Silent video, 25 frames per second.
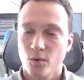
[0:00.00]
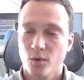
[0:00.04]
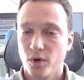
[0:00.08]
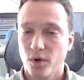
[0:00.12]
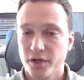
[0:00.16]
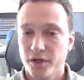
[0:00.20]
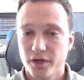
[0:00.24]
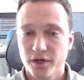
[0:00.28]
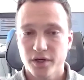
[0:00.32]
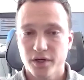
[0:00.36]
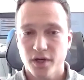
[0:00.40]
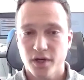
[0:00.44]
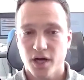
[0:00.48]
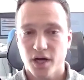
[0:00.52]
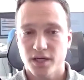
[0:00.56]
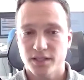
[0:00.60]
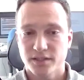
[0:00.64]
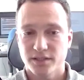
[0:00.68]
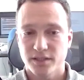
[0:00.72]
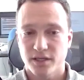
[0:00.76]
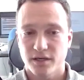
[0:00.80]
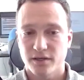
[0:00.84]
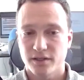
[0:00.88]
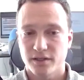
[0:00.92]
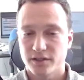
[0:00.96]
what your
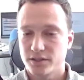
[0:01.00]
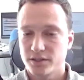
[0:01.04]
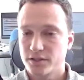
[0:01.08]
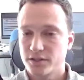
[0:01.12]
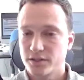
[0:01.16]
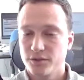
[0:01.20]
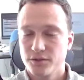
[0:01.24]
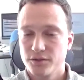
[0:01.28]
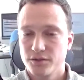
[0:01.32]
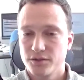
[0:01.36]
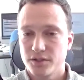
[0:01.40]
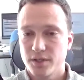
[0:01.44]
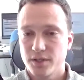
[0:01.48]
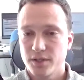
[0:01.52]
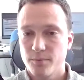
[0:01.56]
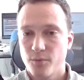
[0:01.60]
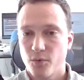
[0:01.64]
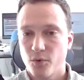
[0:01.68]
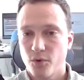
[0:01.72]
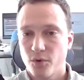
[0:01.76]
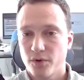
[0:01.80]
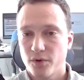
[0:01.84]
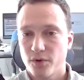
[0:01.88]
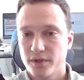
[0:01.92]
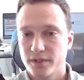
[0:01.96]
costs are is hugely
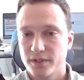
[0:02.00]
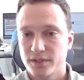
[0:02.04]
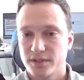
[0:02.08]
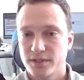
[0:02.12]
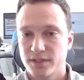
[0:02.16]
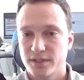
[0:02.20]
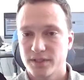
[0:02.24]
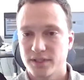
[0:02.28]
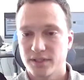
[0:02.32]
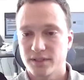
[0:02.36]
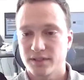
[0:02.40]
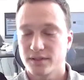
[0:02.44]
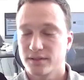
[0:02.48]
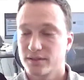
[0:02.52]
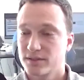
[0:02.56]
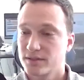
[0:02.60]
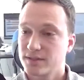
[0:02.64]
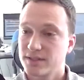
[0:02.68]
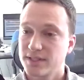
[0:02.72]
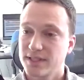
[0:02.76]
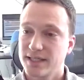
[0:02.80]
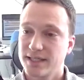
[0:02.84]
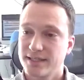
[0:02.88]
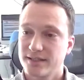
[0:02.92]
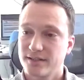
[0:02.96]
important to
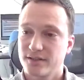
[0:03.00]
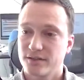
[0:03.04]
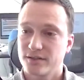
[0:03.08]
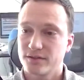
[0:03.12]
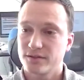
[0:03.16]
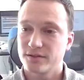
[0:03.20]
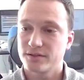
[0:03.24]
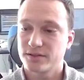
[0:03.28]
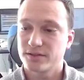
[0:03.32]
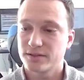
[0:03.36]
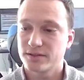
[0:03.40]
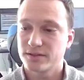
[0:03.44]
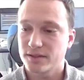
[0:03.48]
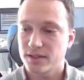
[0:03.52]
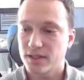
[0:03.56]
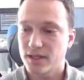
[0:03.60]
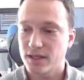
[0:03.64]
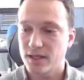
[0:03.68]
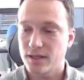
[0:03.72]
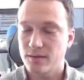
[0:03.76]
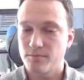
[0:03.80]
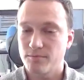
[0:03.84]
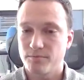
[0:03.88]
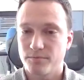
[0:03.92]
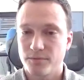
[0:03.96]
to hit those
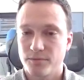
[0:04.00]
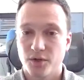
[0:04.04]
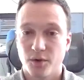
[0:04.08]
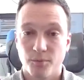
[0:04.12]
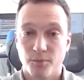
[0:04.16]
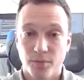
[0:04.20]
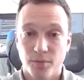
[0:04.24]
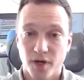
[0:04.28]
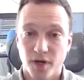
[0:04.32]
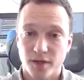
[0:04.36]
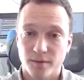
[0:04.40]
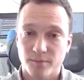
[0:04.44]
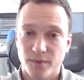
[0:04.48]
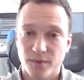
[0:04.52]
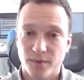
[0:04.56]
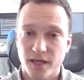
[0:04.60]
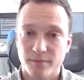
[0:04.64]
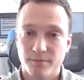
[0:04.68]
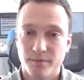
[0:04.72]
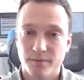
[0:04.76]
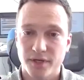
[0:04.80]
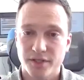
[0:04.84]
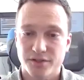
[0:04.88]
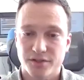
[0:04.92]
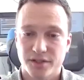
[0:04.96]
um, you know bottom
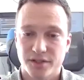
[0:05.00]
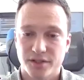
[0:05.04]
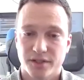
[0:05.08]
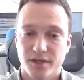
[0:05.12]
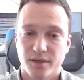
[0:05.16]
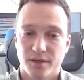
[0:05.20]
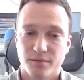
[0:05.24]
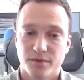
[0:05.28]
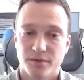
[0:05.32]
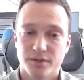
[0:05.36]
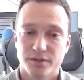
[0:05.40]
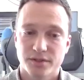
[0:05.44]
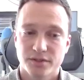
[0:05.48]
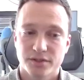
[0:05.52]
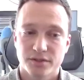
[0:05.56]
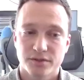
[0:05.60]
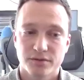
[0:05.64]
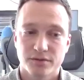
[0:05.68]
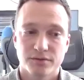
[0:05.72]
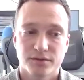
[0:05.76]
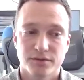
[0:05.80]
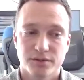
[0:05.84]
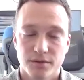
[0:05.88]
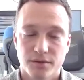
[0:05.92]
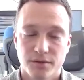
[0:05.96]
line metric numbers
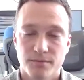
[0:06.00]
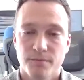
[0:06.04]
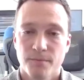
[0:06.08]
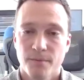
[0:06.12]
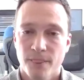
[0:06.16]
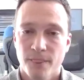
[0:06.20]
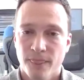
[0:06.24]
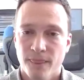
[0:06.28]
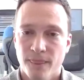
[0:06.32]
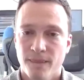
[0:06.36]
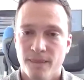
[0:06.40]
too so